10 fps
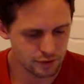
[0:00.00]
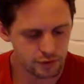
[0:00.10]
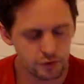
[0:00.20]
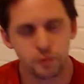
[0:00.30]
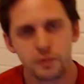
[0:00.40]

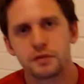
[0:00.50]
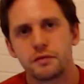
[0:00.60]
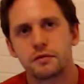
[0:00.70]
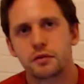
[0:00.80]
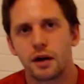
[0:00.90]
So once
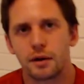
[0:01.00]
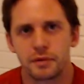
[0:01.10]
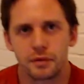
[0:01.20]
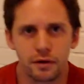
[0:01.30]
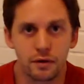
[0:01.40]
you've
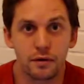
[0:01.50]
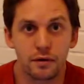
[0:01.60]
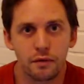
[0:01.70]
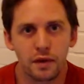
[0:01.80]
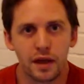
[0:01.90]
dropped all
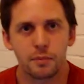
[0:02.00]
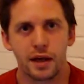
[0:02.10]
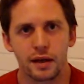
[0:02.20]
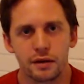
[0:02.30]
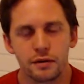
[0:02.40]
of that
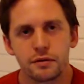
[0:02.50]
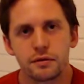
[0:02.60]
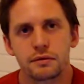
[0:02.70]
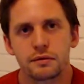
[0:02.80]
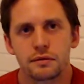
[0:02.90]
baggage,
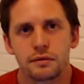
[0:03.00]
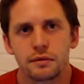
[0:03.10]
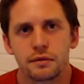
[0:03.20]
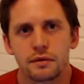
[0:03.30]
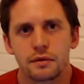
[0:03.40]

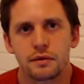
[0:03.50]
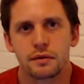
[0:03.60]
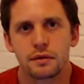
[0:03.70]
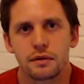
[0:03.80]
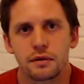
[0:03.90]

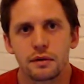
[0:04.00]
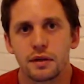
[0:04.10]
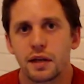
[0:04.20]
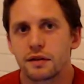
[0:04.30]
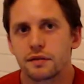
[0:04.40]
the
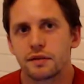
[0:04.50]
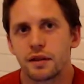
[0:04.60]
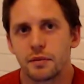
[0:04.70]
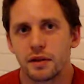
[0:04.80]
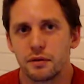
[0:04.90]
next
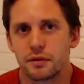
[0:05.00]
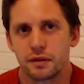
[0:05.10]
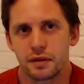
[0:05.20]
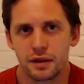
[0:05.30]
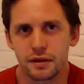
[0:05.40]
step that you can
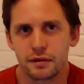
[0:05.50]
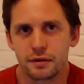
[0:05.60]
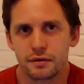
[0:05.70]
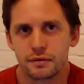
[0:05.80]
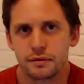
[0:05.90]
take,
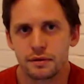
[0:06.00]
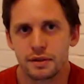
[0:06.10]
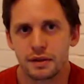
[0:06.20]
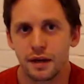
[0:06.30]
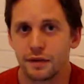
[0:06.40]

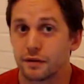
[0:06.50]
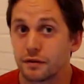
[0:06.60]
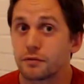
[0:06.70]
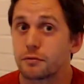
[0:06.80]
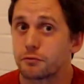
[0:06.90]
and this
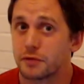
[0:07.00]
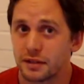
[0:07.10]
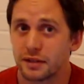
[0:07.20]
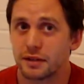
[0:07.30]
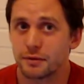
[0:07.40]
is
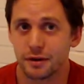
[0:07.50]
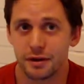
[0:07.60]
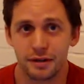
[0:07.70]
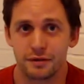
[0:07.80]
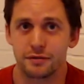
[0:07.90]
really where it
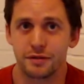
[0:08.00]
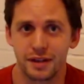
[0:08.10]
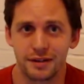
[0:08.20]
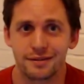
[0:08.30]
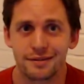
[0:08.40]
gets
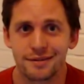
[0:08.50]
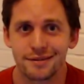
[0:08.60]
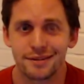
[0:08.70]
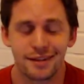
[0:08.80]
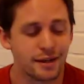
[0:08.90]
advanced,
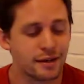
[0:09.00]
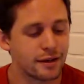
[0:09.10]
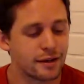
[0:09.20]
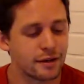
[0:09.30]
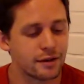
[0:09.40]

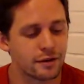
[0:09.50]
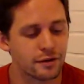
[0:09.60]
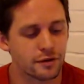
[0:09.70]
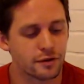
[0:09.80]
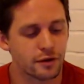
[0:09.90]

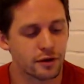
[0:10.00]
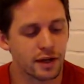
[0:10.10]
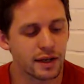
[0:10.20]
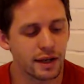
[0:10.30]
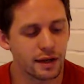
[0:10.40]

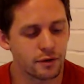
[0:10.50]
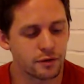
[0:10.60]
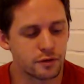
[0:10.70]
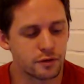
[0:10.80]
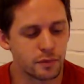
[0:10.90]
learning how
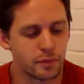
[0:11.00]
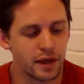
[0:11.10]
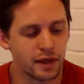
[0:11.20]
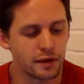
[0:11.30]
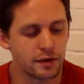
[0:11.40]
to
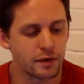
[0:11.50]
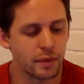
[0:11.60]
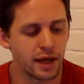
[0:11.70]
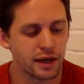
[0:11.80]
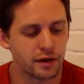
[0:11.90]
pick the
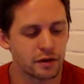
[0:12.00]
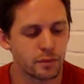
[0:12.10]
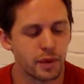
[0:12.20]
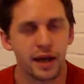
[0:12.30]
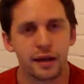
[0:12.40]
baggage
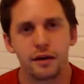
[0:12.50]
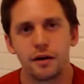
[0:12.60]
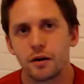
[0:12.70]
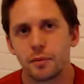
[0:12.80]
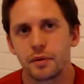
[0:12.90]
back
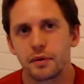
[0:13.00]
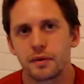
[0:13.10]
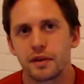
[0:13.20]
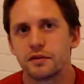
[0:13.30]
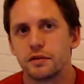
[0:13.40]
up
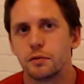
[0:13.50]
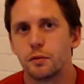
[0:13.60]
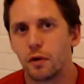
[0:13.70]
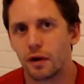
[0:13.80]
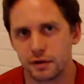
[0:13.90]
that you
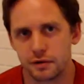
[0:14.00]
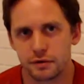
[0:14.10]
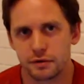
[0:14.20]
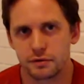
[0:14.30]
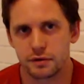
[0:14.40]
want
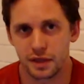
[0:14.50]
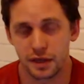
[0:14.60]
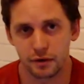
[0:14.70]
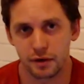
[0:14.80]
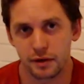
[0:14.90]
to
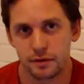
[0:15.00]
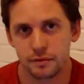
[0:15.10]
carry.